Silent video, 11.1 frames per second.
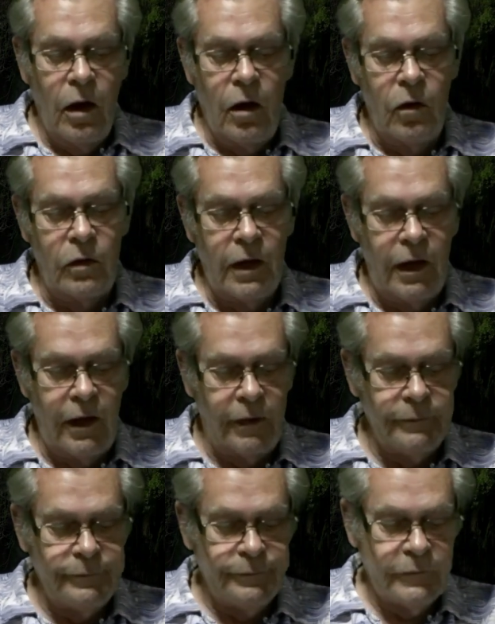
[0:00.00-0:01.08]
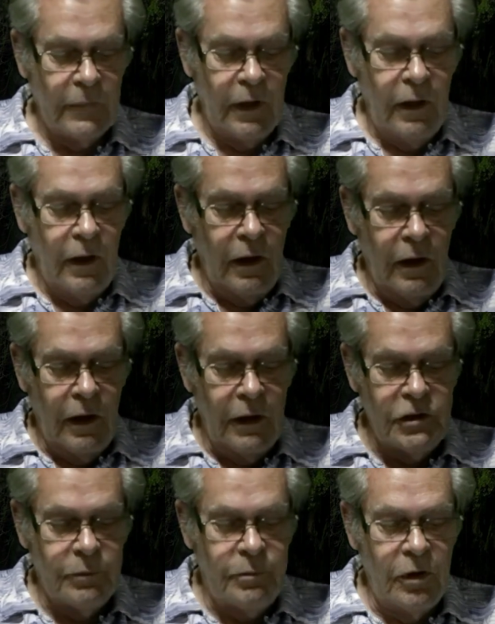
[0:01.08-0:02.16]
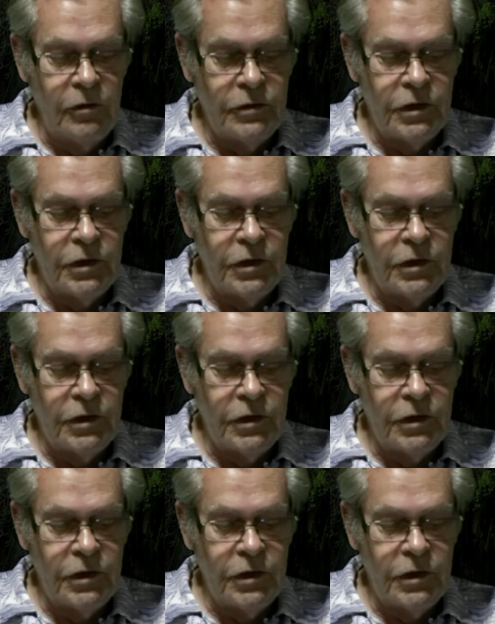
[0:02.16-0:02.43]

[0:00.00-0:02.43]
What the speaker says: Okay, I suppose